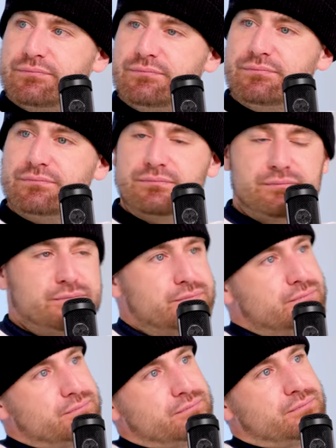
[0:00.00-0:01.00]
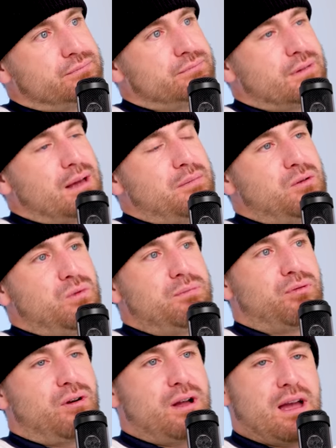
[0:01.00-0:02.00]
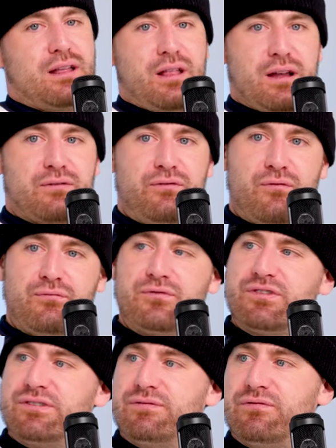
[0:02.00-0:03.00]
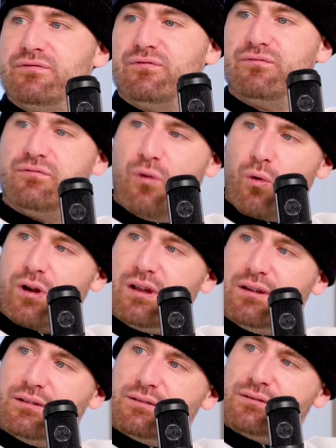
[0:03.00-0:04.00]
for Buffalo Wild Wings? I mean, we probably had like 40.